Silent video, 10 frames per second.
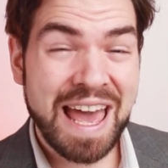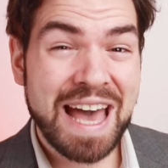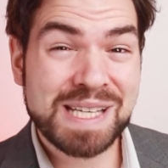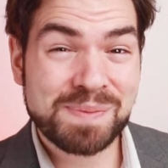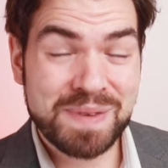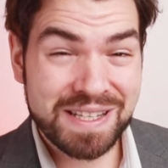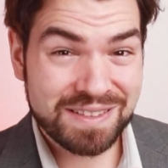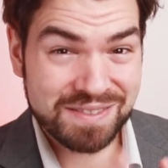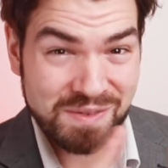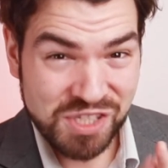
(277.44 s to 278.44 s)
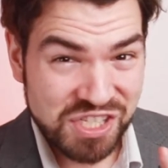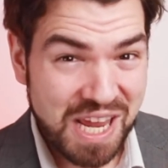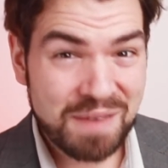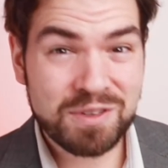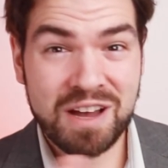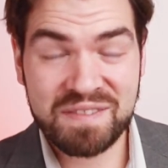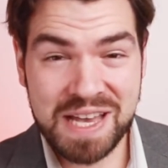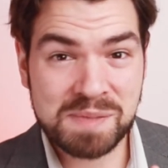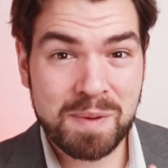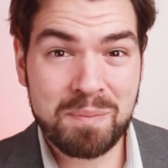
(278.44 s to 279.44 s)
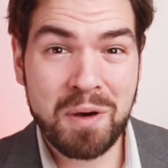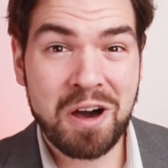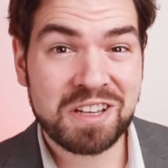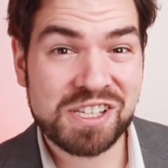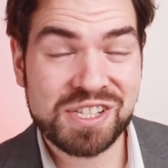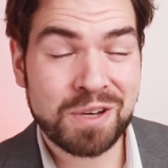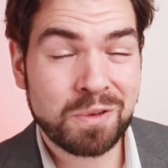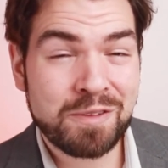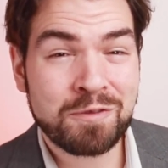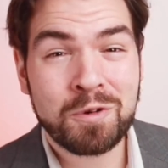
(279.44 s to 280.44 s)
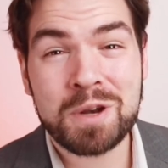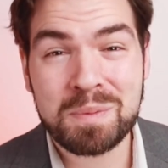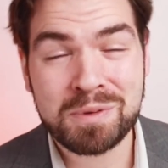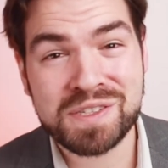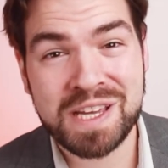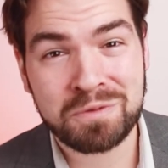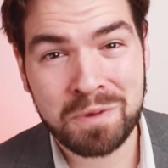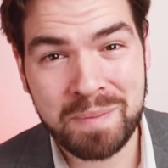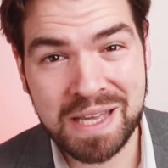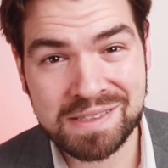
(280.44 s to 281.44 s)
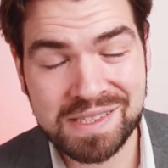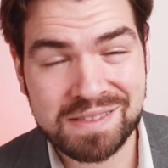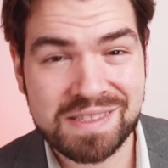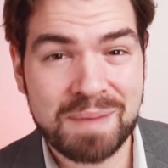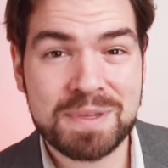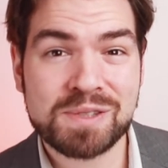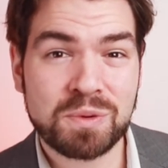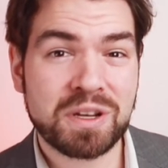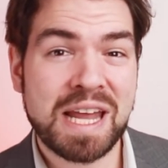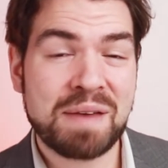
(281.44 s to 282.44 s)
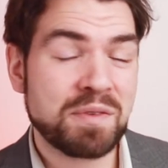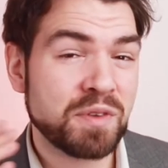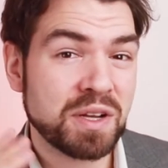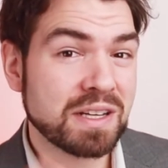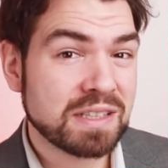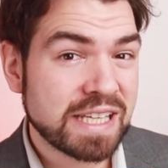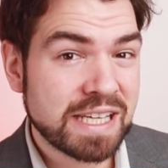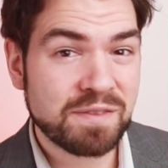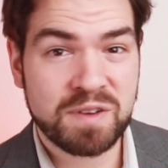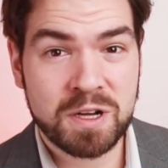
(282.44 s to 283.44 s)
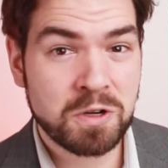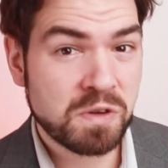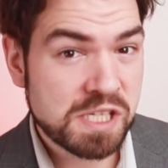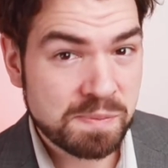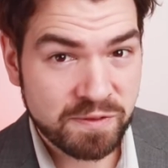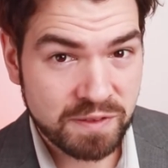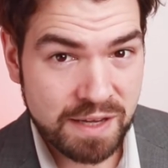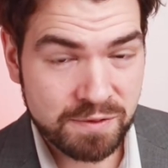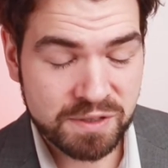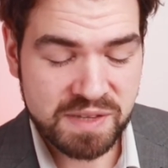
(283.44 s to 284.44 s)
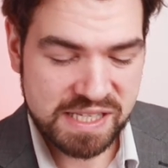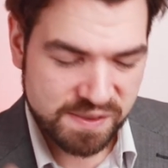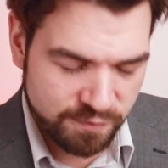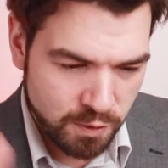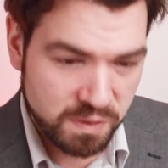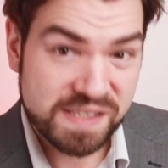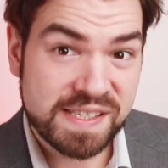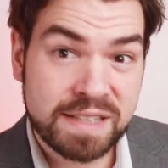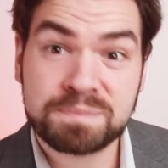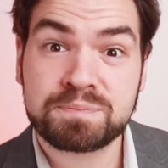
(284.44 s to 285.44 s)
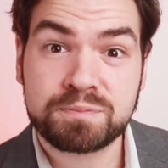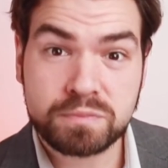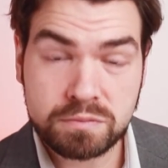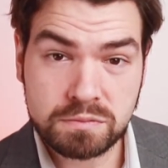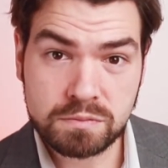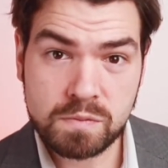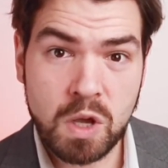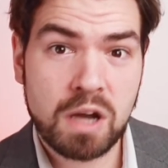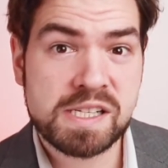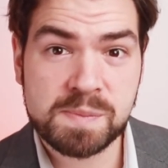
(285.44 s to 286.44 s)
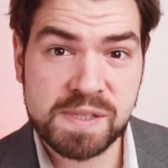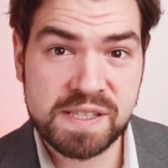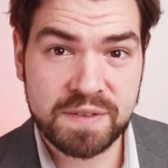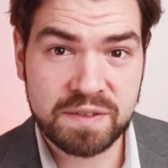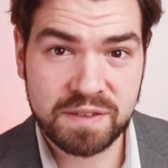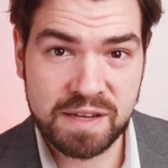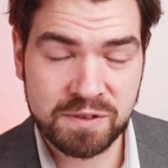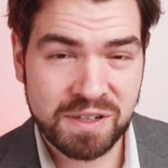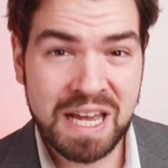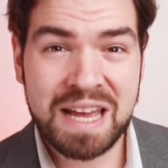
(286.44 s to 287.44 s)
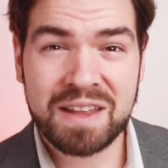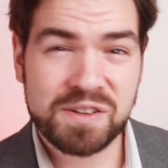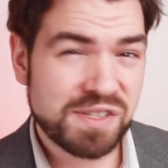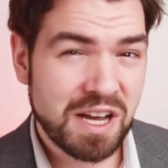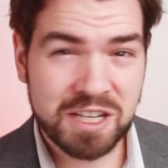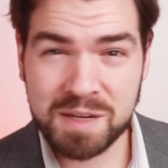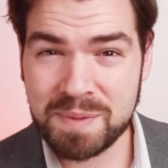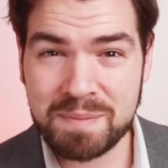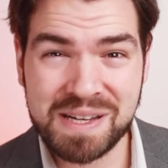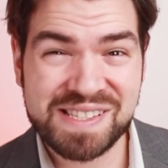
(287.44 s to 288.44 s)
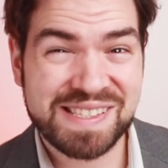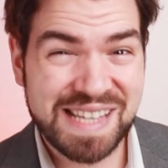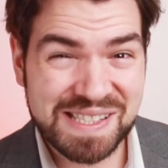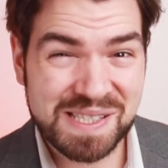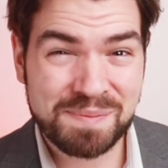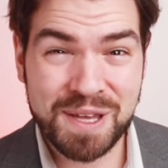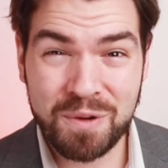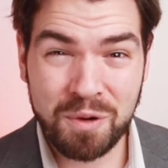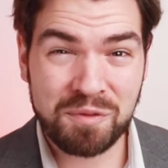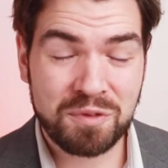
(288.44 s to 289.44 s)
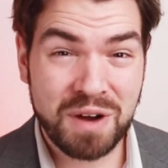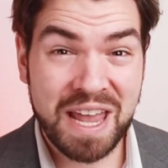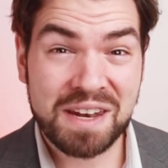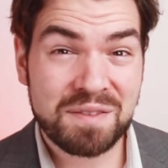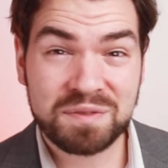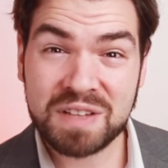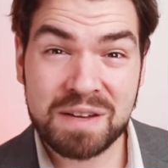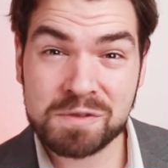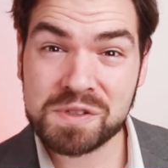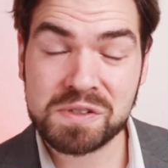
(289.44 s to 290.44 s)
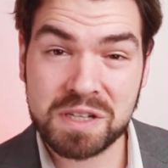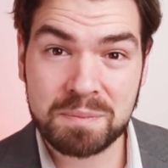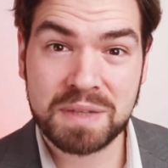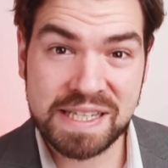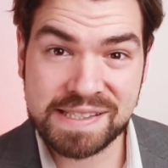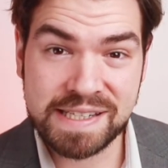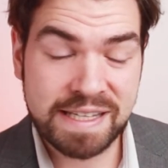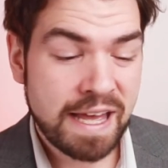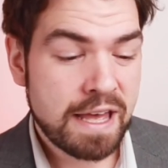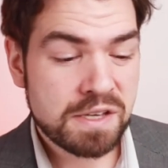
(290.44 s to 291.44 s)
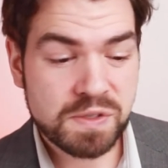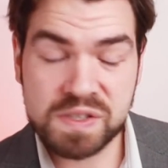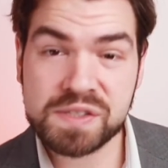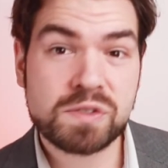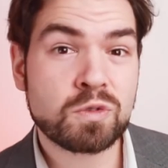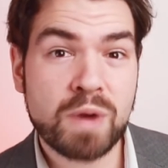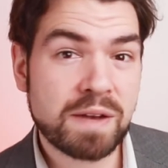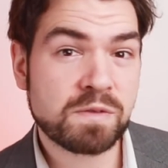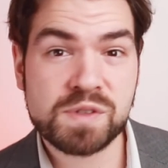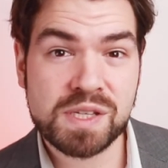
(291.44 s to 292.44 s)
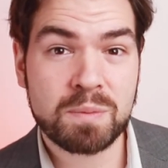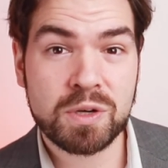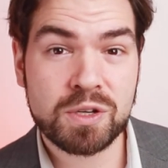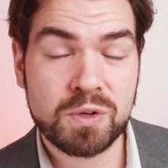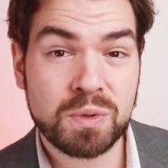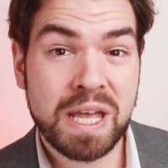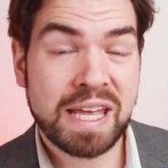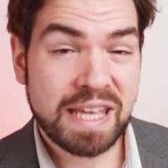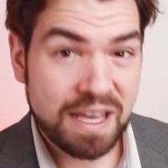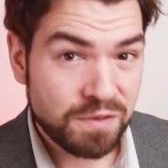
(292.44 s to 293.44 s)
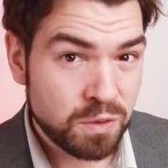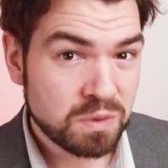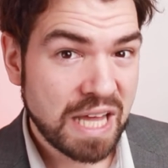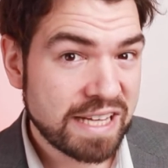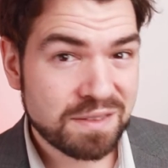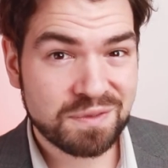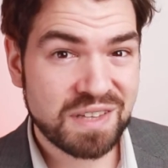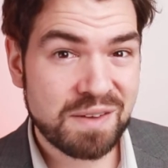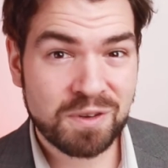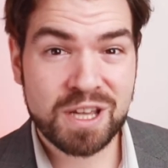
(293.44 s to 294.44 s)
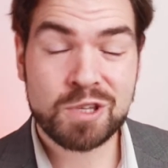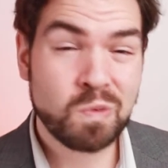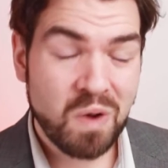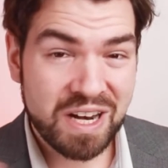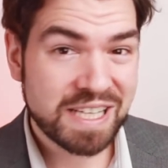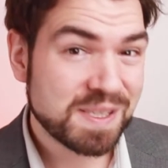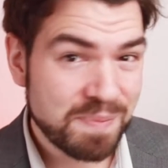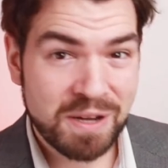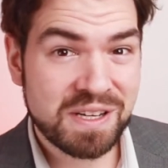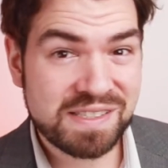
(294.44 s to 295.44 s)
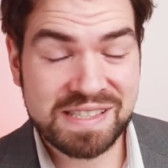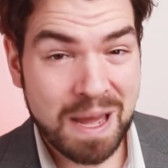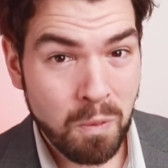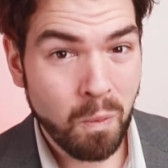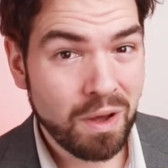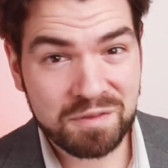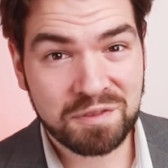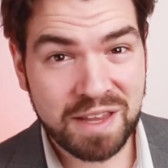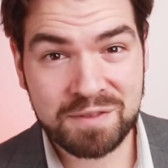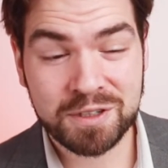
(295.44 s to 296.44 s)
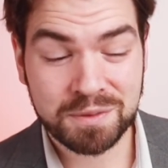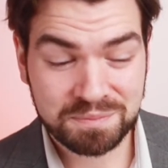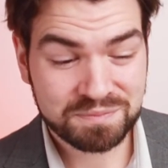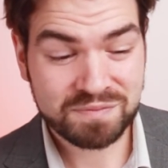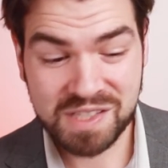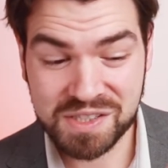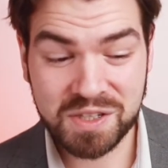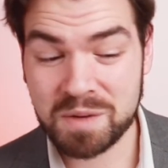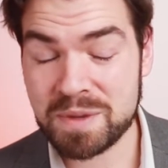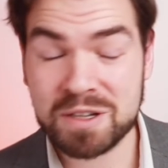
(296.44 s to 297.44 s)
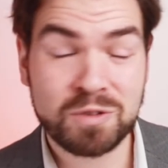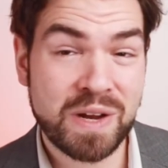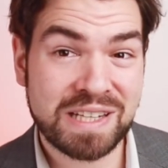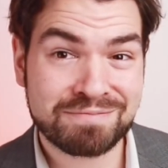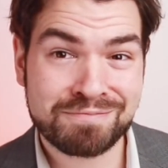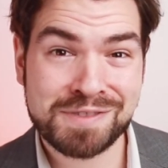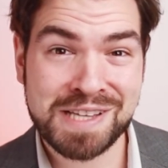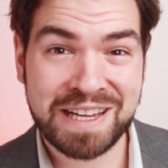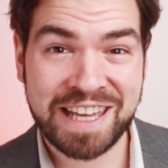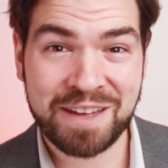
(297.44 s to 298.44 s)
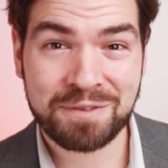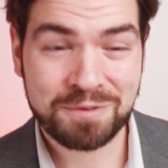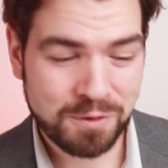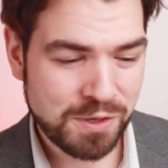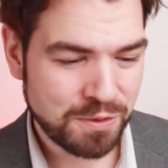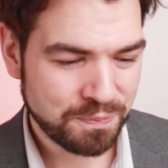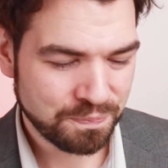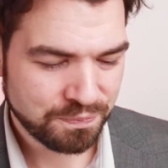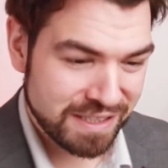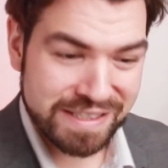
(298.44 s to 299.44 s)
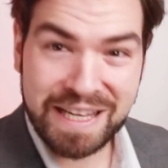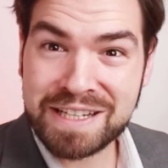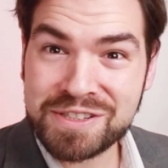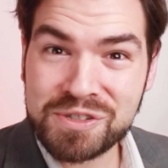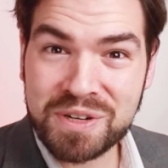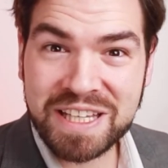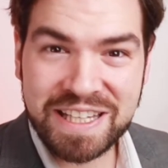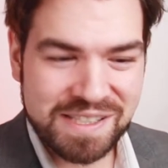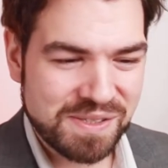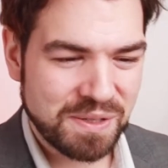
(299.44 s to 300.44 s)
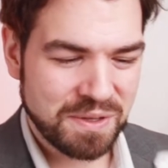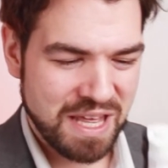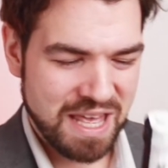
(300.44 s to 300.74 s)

has been shaved off, has been polished, and only 40% remains. That means we're going to have a very clean, a very crisp flavor that's focusing on a specific flavor. There's not going to be much zatsumi or variety of flavors or complexity. So this is great for someone who, if you like the flavor and you want to experience that one flavor, this is going to be a great sake for you. Let's get into drinking it. So